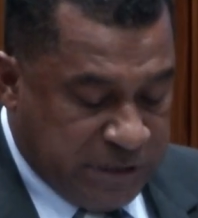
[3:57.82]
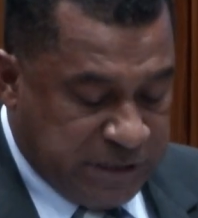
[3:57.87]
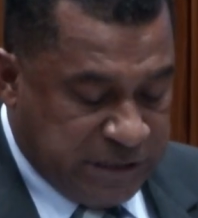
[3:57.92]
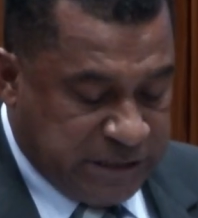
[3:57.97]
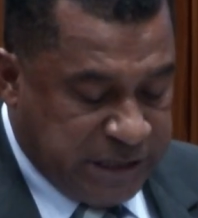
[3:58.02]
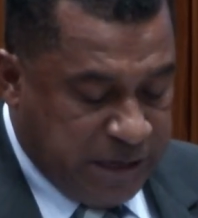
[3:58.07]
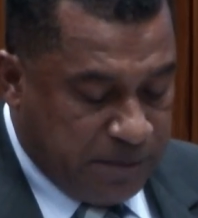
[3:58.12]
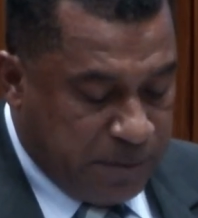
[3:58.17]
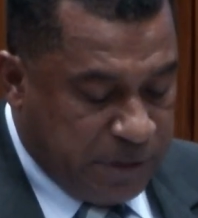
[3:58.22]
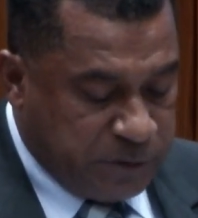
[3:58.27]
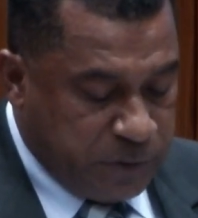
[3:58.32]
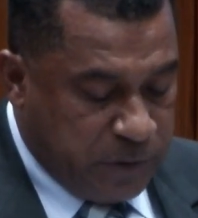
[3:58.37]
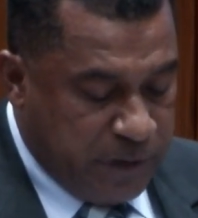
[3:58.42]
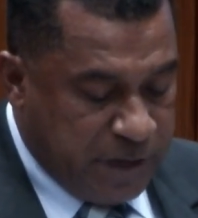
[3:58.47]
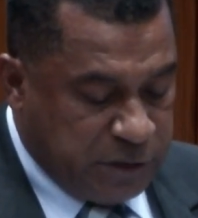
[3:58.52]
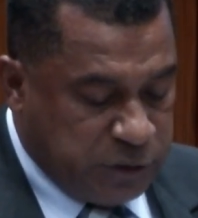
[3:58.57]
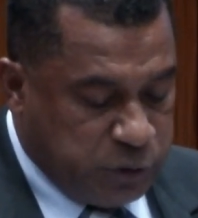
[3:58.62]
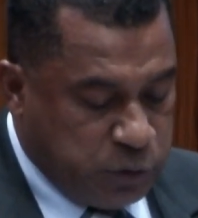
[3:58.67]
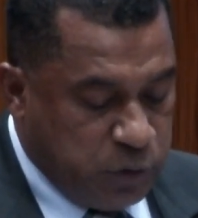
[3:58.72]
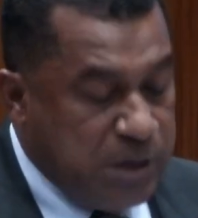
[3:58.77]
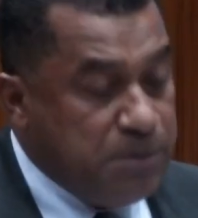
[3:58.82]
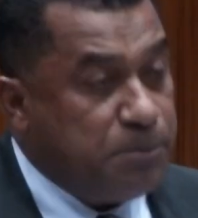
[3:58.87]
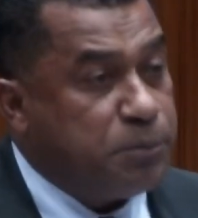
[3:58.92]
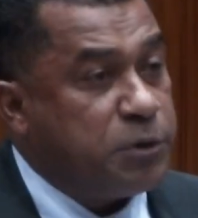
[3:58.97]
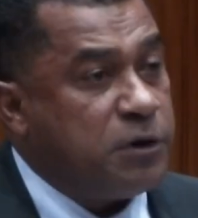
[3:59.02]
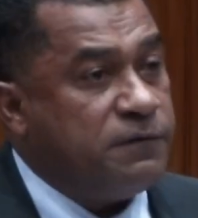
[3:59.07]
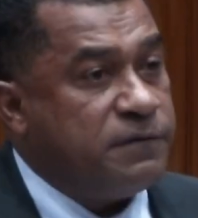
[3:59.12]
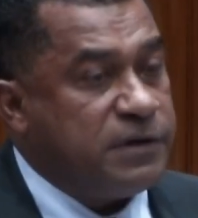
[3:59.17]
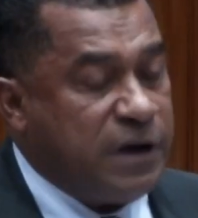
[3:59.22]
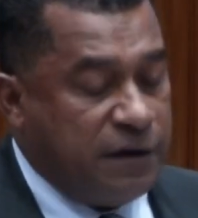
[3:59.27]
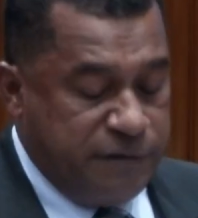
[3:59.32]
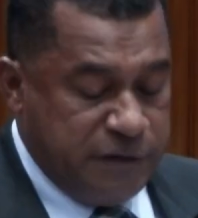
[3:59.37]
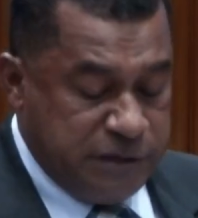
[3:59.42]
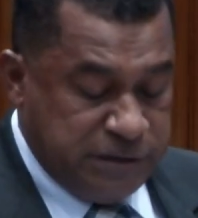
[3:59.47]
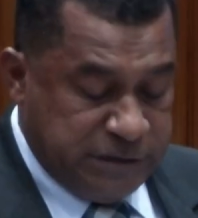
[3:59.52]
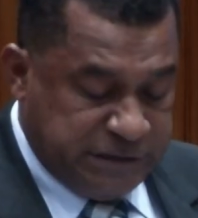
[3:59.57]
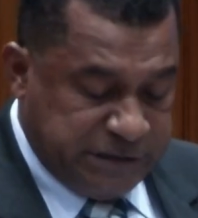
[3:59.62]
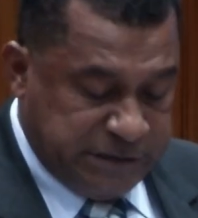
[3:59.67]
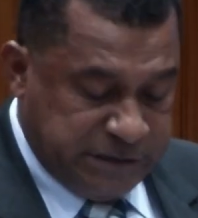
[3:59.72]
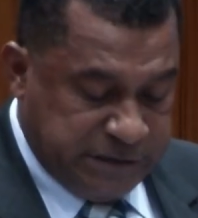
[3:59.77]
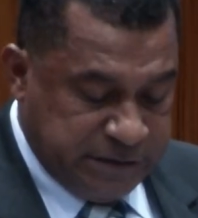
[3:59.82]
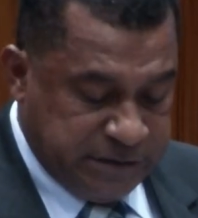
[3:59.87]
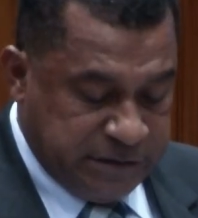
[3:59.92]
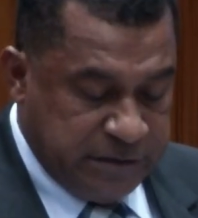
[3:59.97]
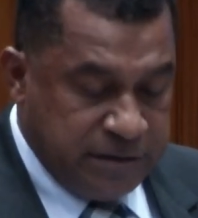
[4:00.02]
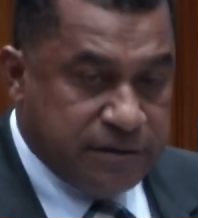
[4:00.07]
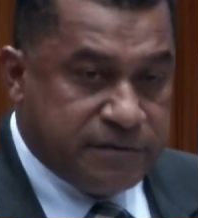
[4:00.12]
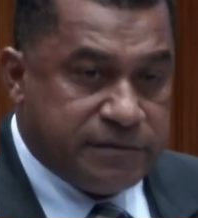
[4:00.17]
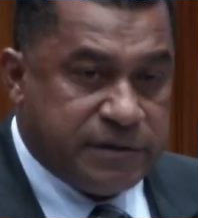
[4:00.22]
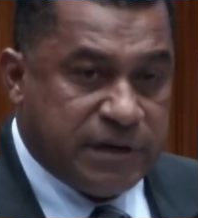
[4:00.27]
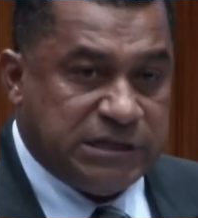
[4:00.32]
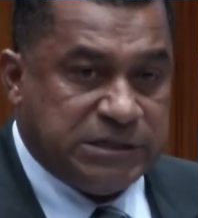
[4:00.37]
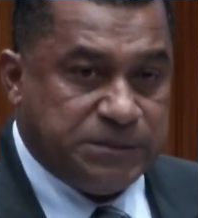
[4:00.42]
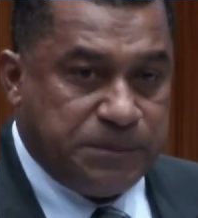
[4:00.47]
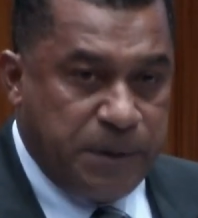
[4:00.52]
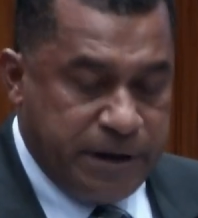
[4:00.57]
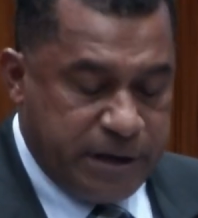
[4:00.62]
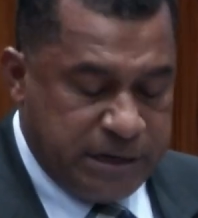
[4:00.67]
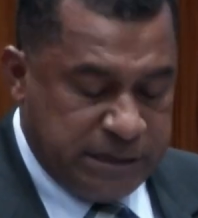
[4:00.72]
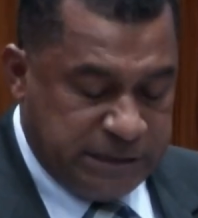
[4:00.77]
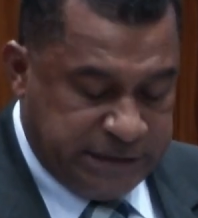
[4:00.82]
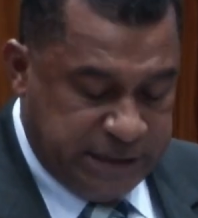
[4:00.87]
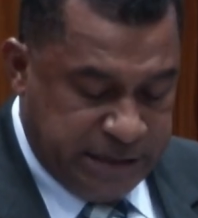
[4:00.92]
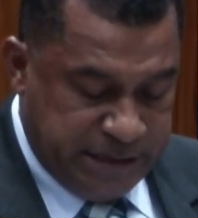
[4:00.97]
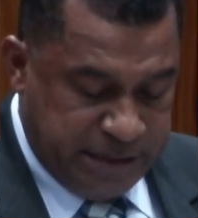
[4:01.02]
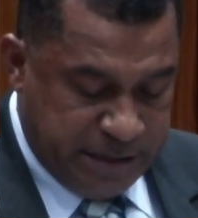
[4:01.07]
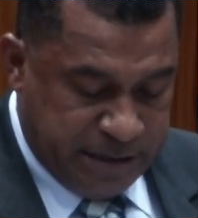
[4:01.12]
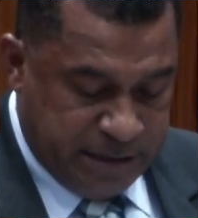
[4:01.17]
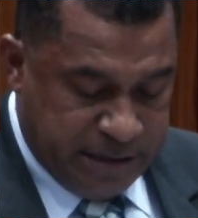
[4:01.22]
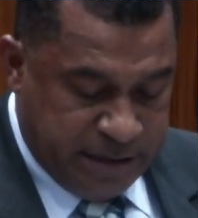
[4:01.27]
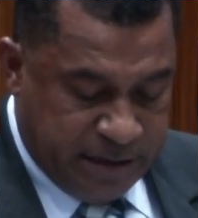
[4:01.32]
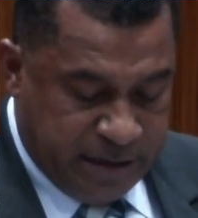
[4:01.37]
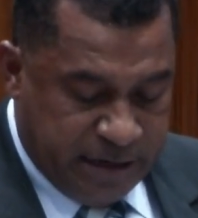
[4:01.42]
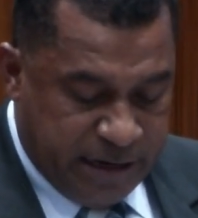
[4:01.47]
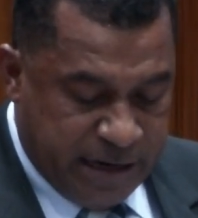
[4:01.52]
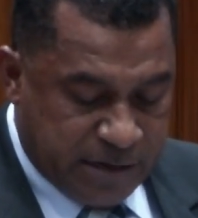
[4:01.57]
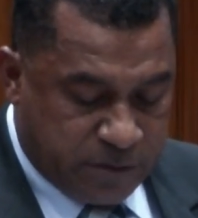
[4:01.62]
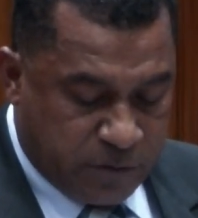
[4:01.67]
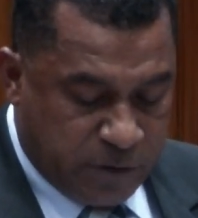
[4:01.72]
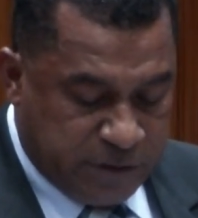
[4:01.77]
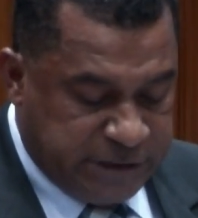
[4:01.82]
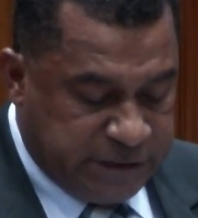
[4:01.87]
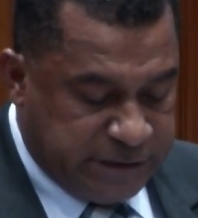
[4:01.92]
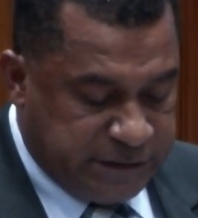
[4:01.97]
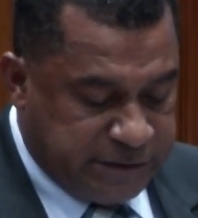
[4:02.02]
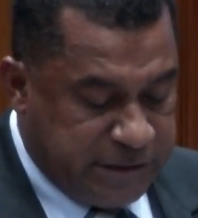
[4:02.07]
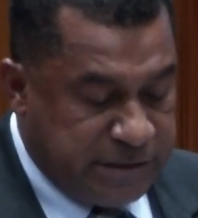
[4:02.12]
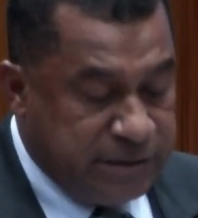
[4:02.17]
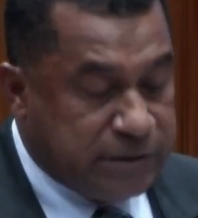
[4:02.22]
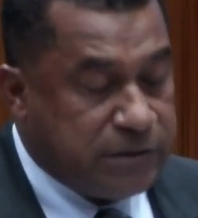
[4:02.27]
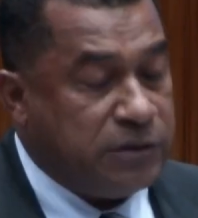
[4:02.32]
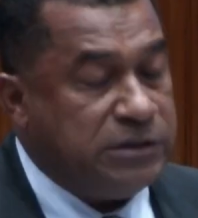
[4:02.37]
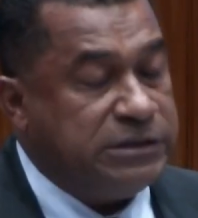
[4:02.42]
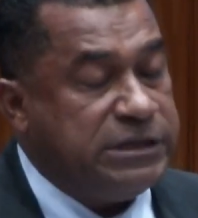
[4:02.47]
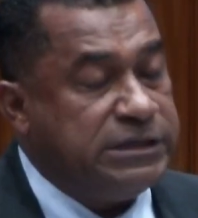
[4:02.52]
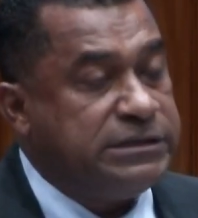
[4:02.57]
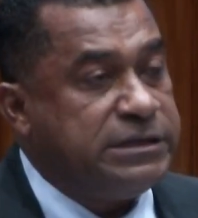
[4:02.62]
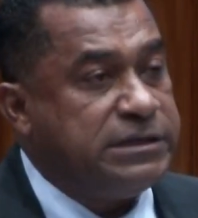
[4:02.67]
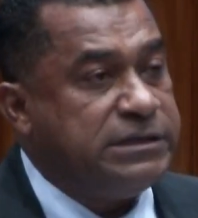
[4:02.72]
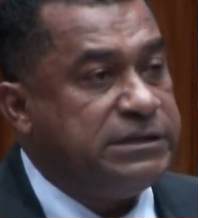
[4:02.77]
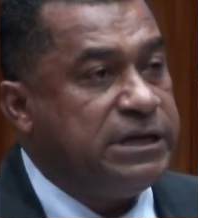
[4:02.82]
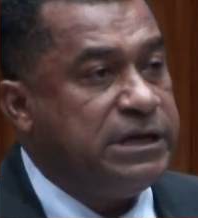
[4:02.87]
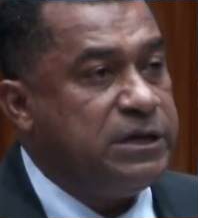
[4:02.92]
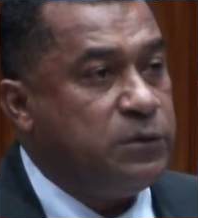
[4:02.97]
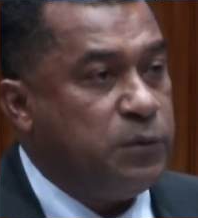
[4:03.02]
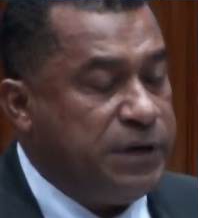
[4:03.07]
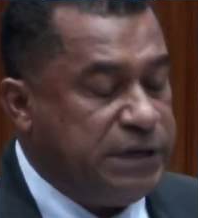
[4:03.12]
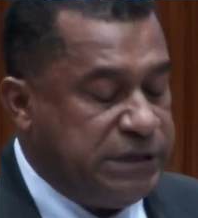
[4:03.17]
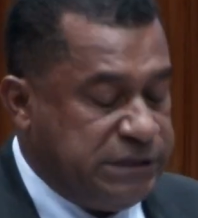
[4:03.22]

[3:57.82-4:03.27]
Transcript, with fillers: once established, will ensure improved governance, transparency, and consistent, consistency in